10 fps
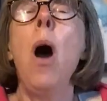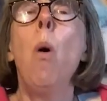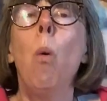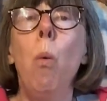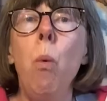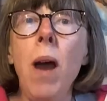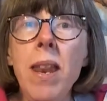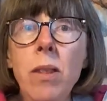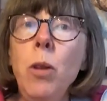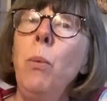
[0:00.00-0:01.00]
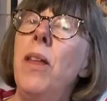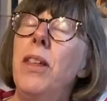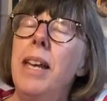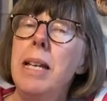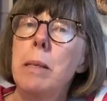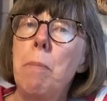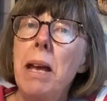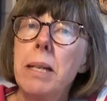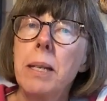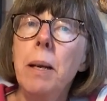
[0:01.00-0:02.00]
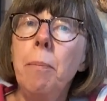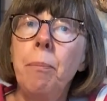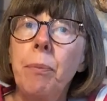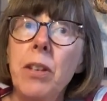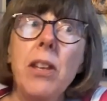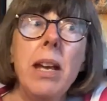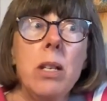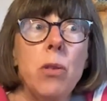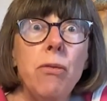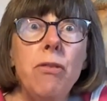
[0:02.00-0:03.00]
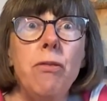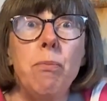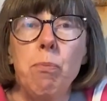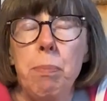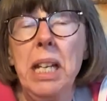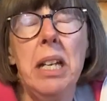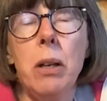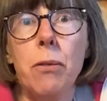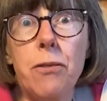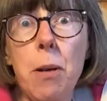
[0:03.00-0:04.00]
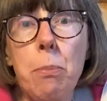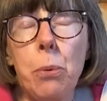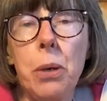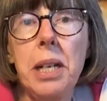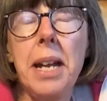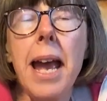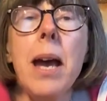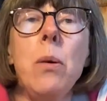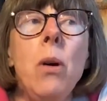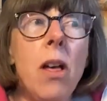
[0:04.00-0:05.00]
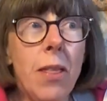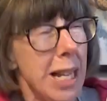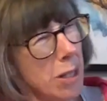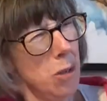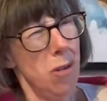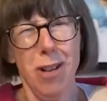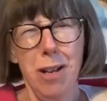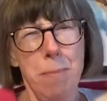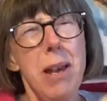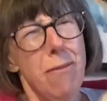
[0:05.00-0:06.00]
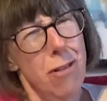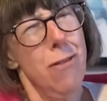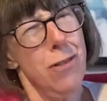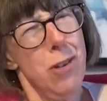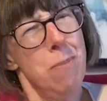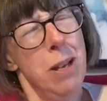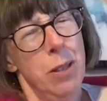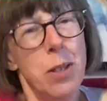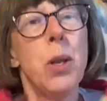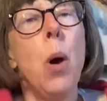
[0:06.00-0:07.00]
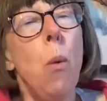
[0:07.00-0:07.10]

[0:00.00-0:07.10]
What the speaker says: When the weather gets better, say it's beginning of February now, that's not going to be for a few months.